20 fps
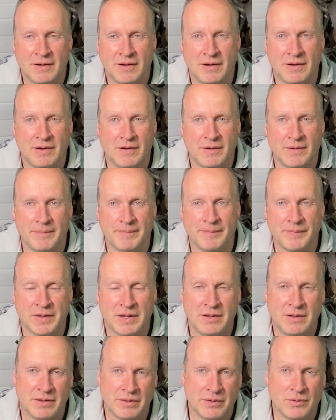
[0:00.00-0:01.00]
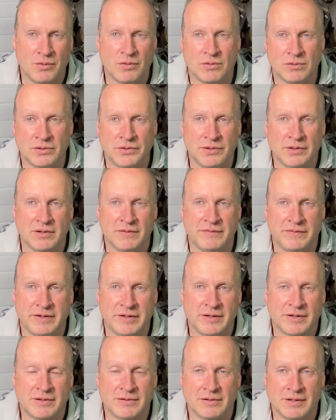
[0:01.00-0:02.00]
The older a
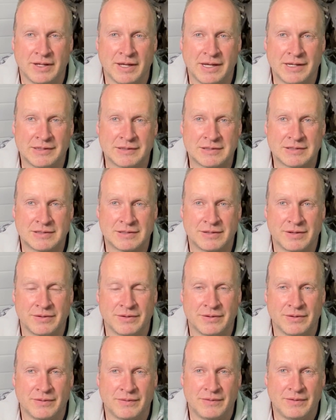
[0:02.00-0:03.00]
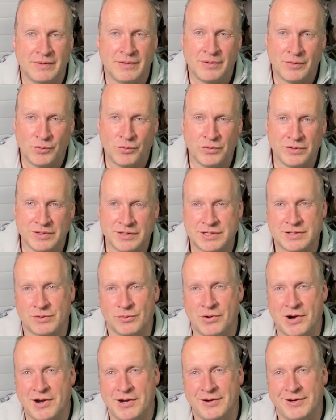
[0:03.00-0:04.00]
vehicle gets, the worse the
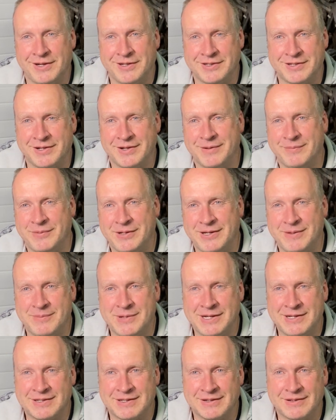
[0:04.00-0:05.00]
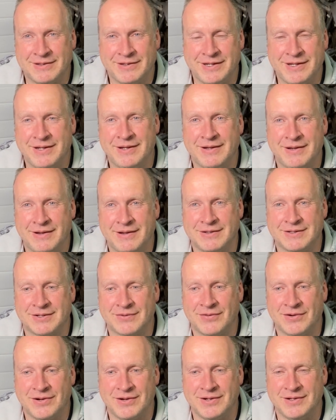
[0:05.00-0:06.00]
wiring is going to be, basically, as
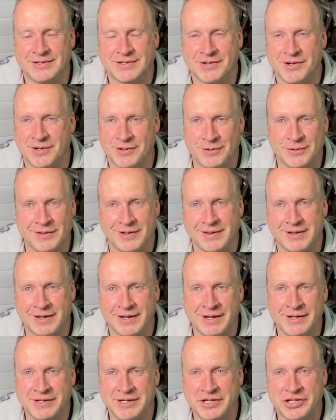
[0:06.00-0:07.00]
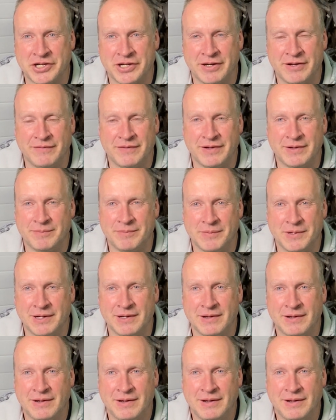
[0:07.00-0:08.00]
far as not only the condition of it, but